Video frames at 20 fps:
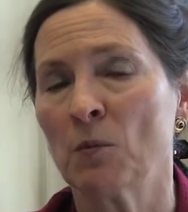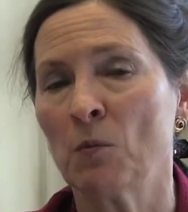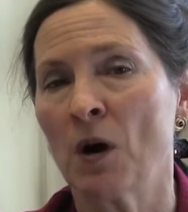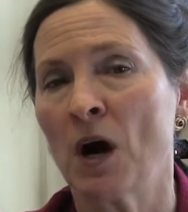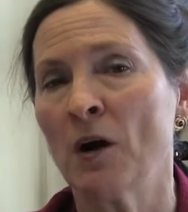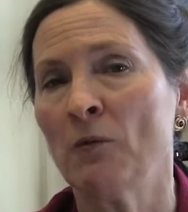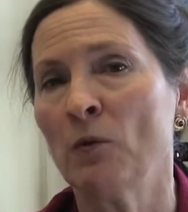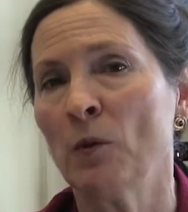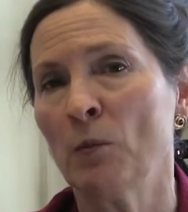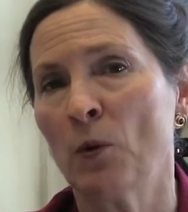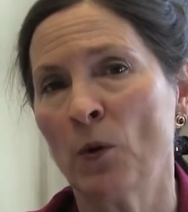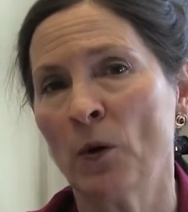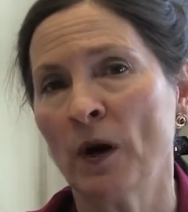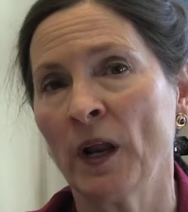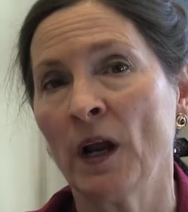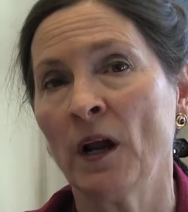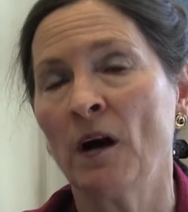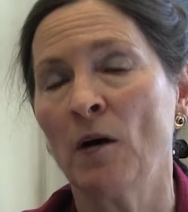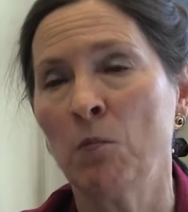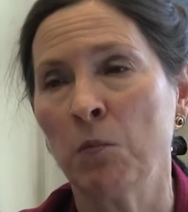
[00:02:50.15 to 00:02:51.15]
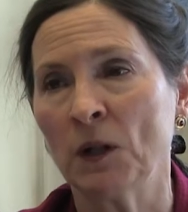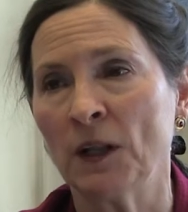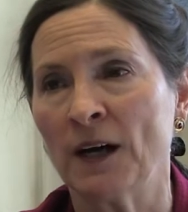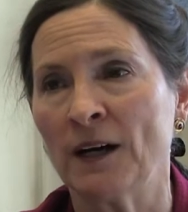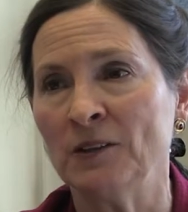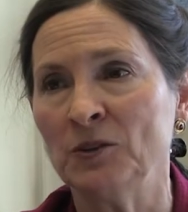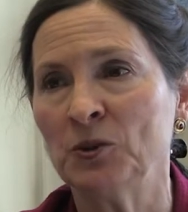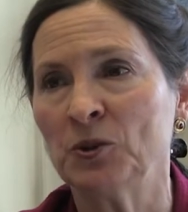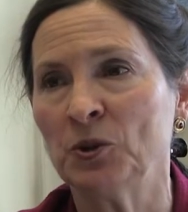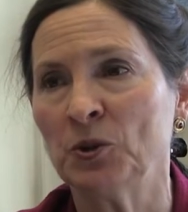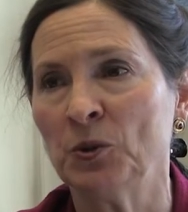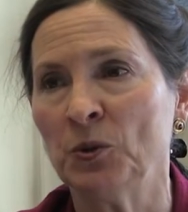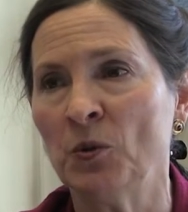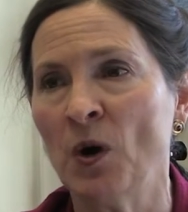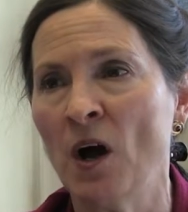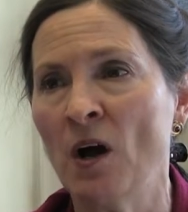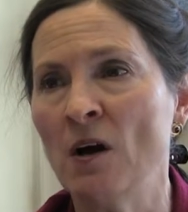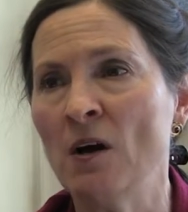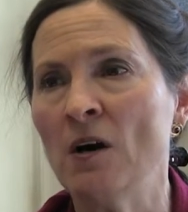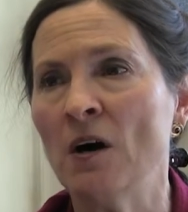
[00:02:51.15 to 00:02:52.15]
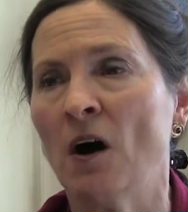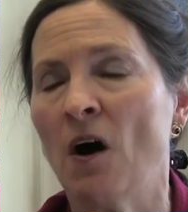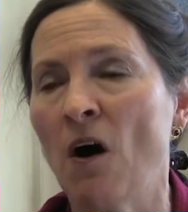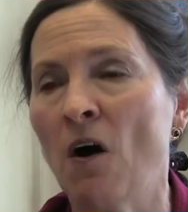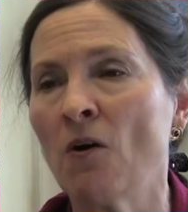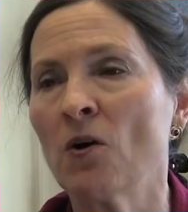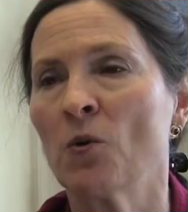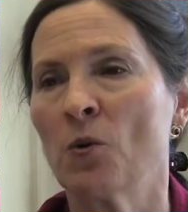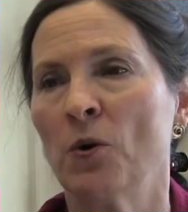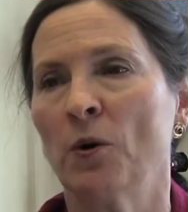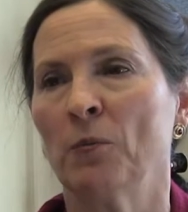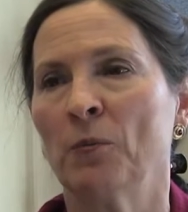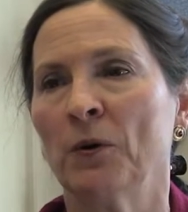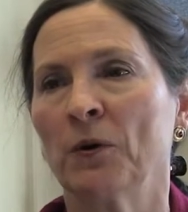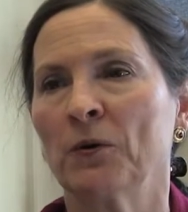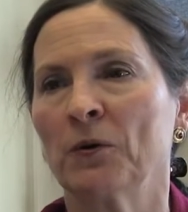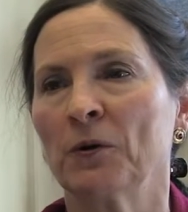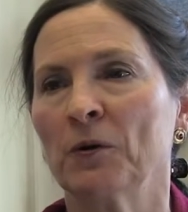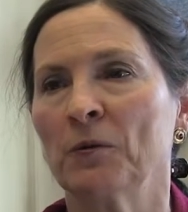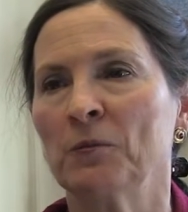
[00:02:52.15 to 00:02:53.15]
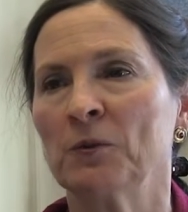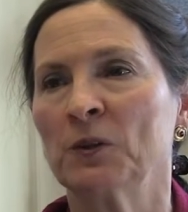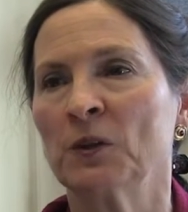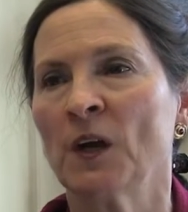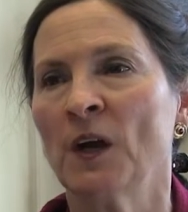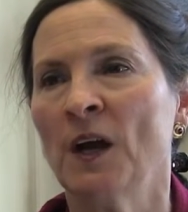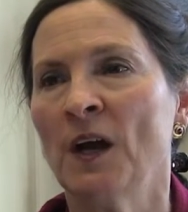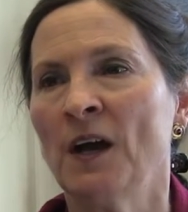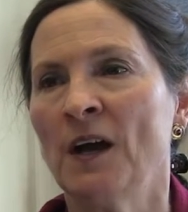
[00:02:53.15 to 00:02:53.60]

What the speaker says: Combined reporting applies to all corporate groups.